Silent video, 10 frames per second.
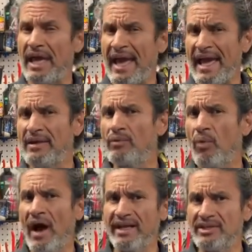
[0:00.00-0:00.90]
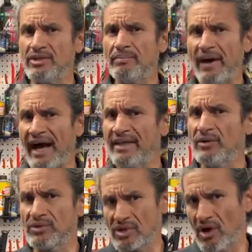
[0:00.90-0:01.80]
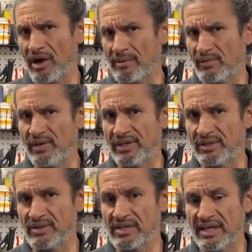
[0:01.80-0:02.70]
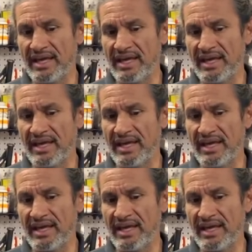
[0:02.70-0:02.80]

hey, why did you buy those carbon wheels?